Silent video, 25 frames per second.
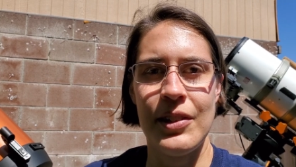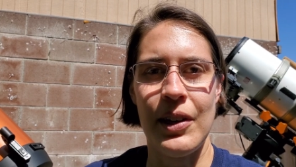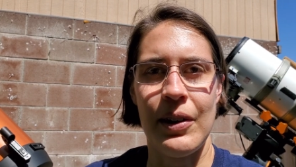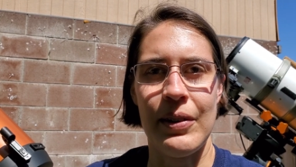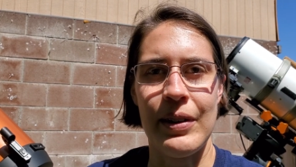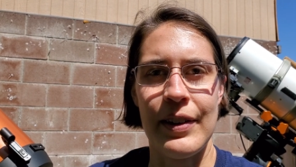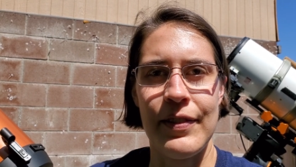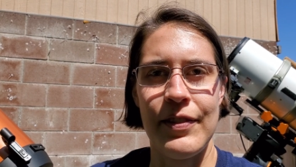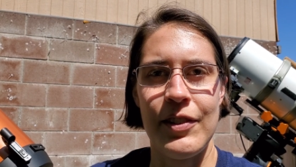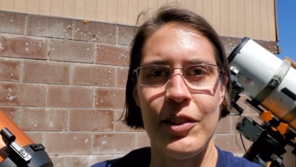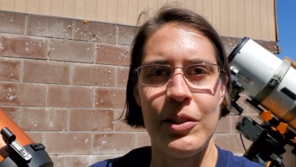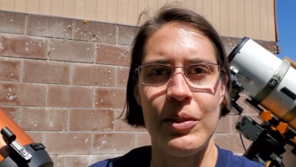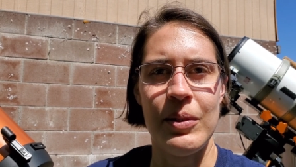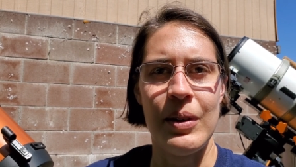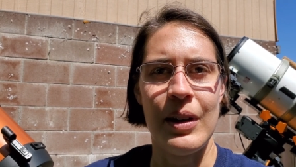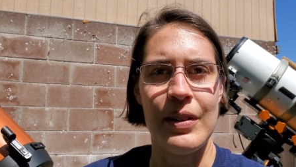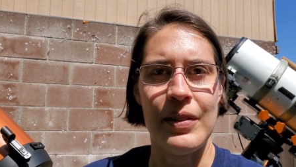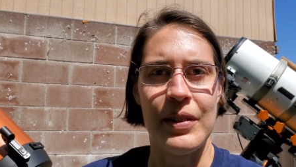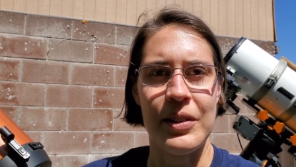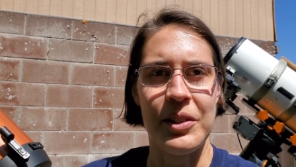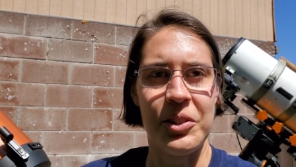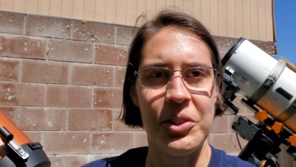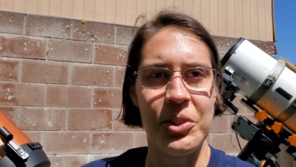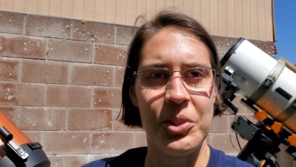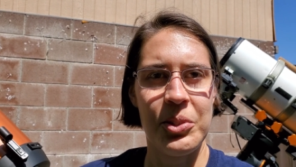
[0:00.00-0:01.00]
I'll give you a
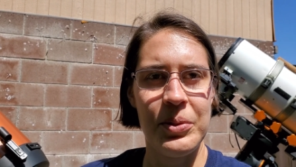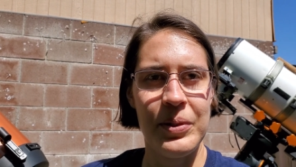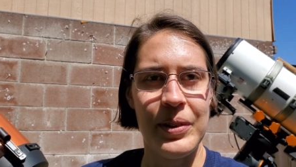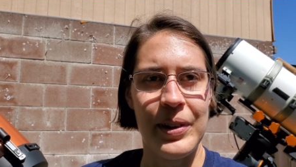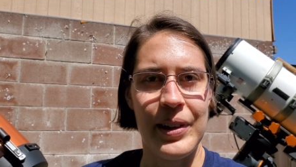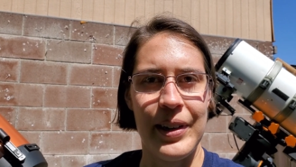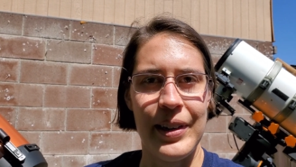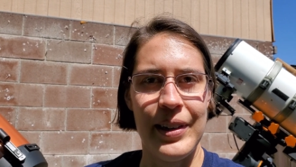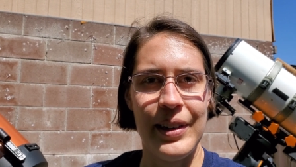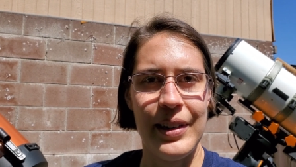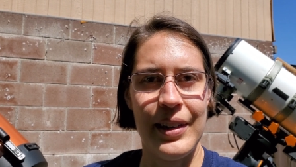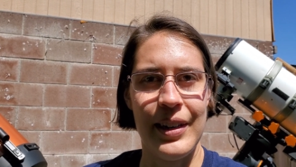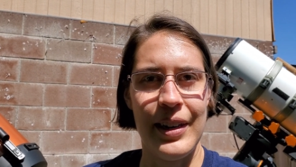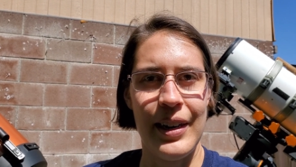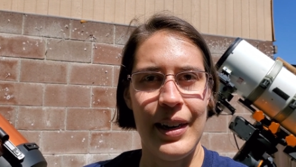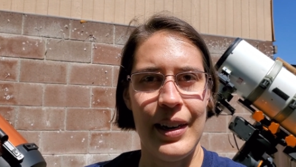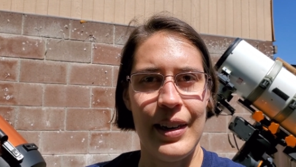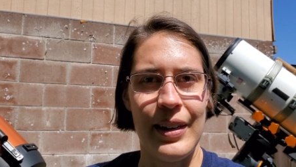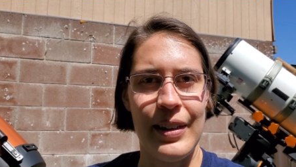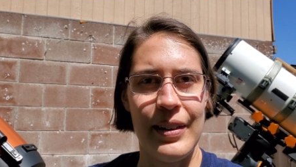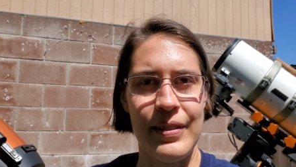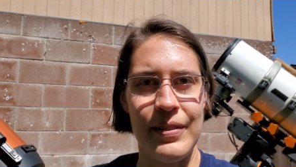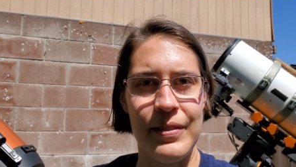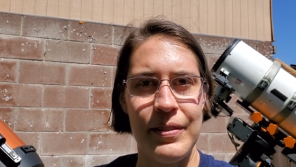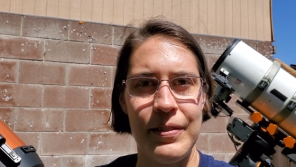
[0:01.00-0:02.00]
little tour
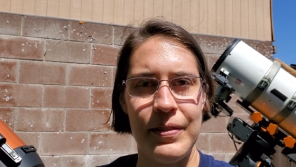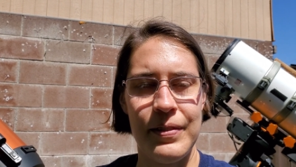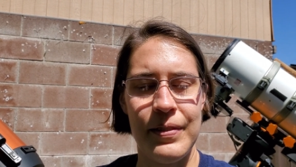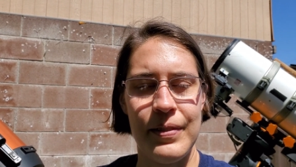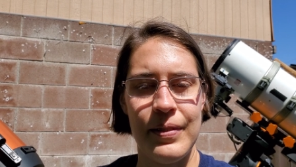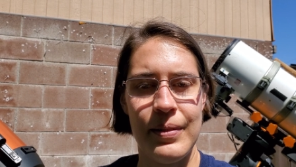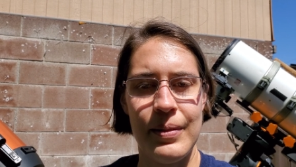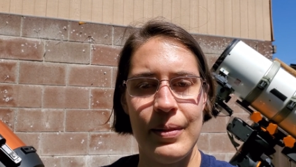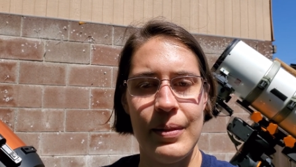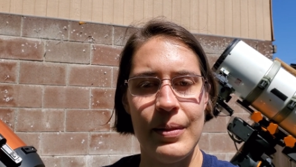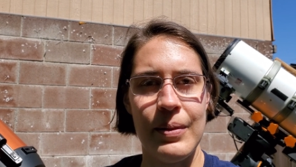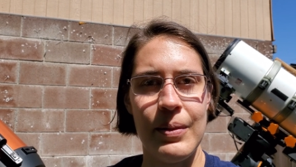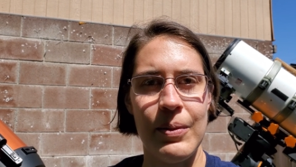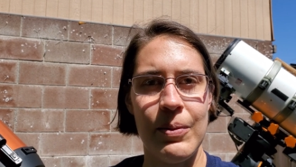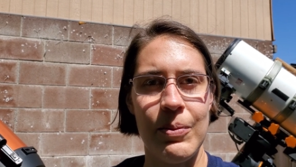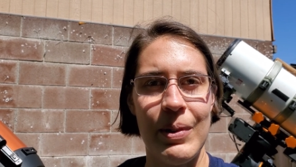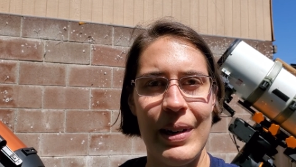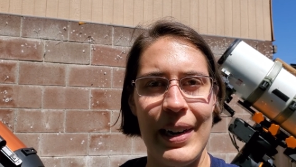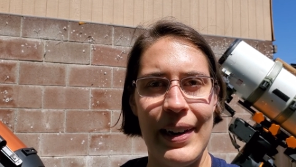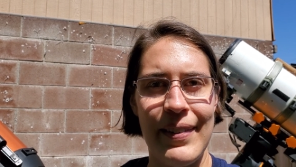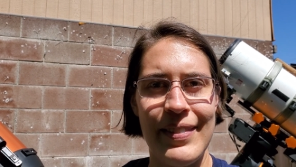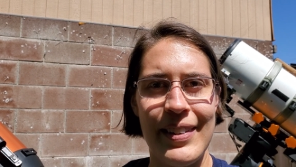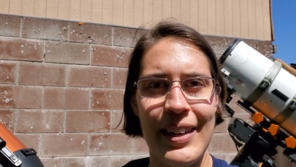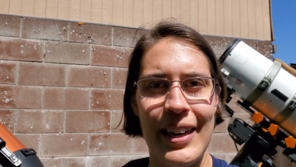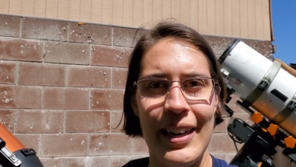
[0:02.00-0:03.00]
of what
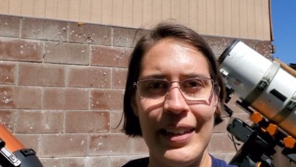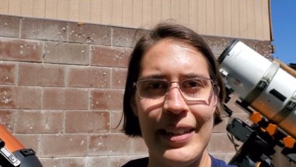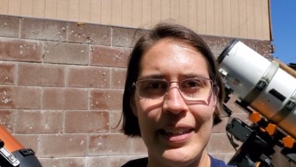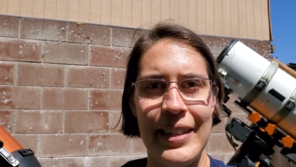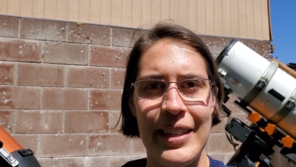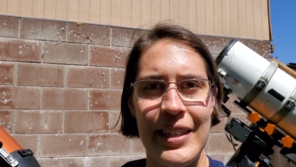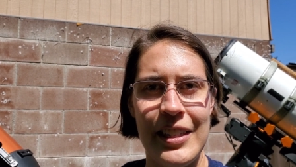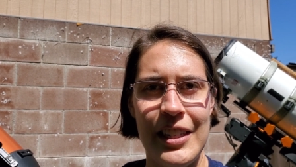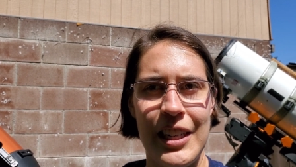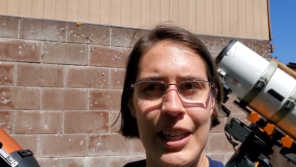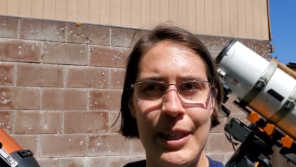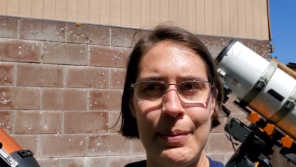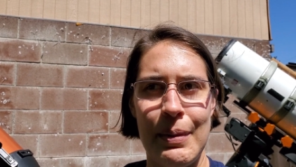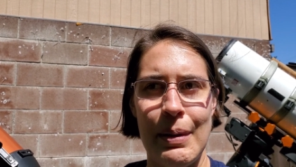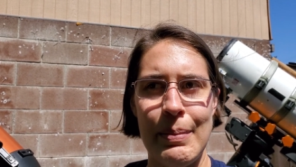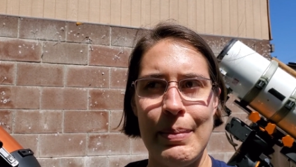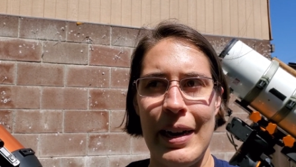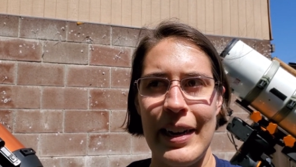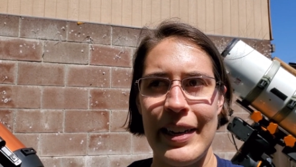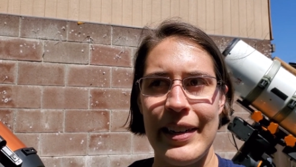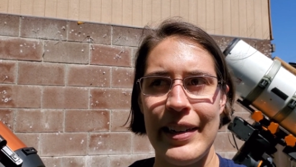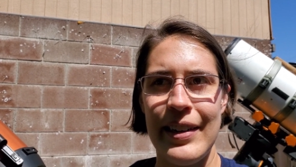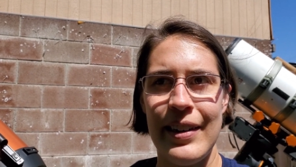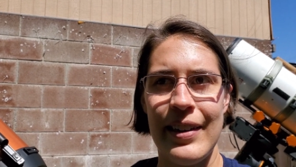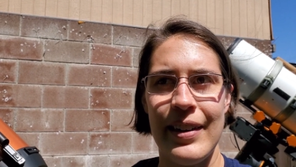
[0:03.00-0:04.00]
I've got here in my
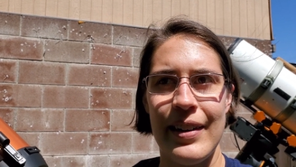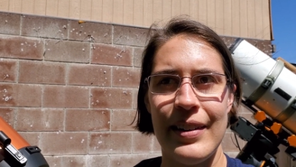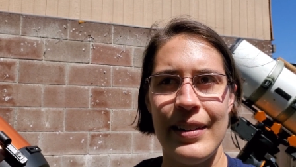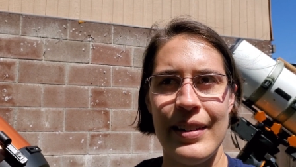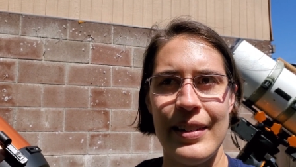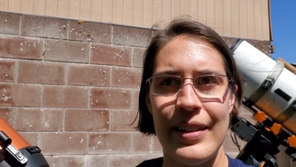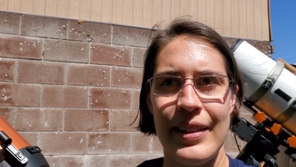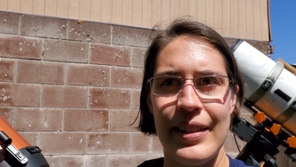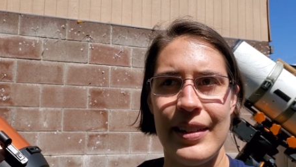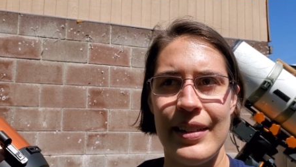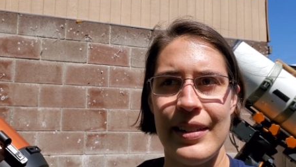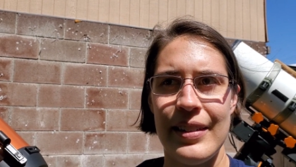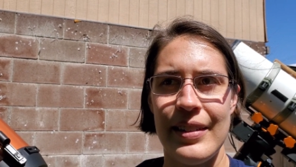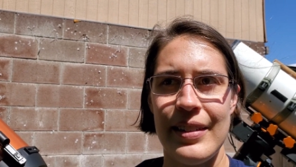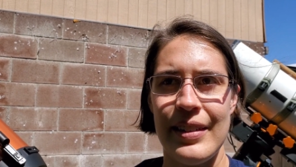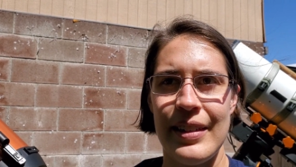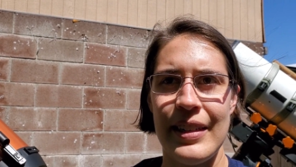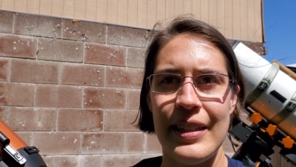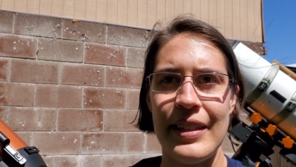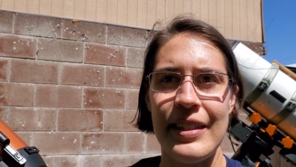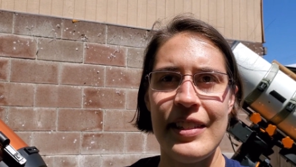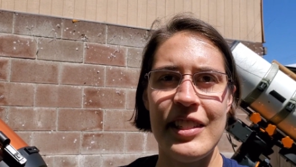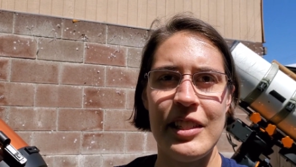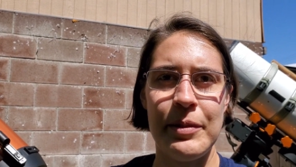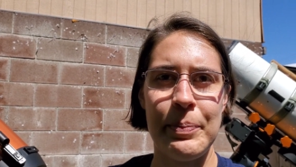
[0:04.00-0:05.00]
backyard in the
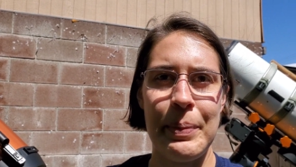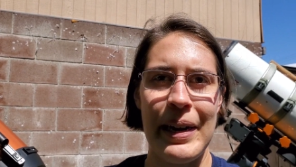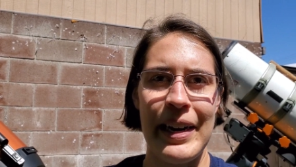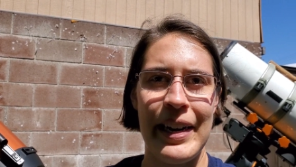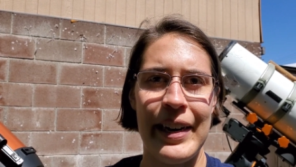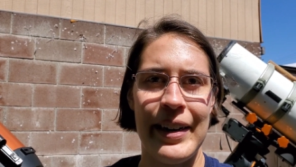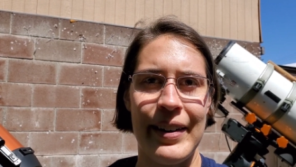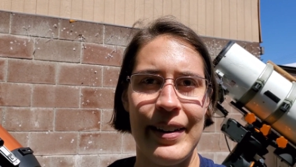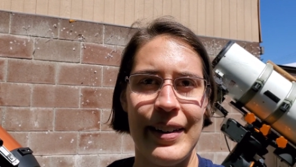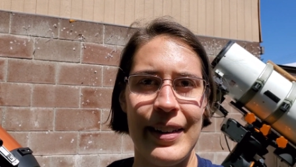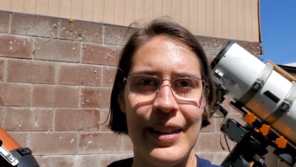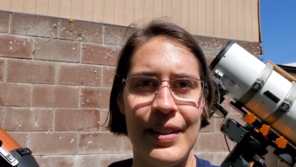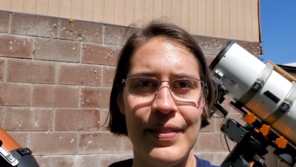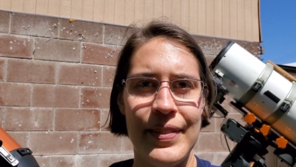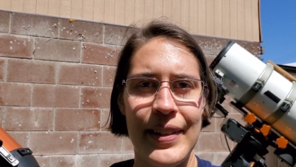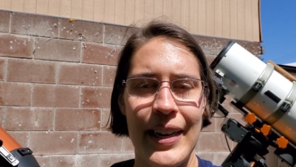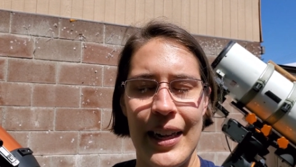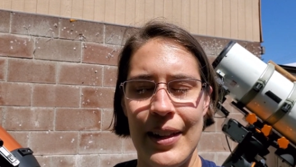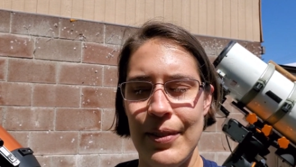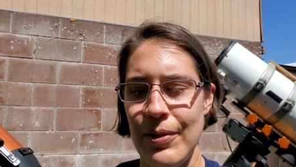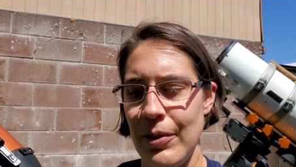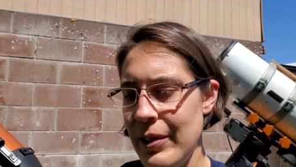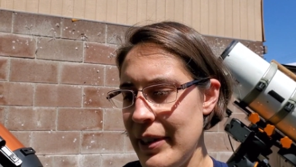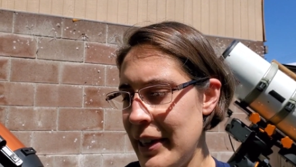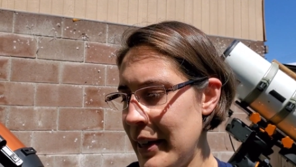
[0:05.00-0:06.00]
East Bay area of
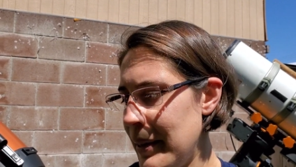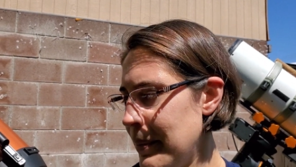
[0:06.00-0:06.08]
California.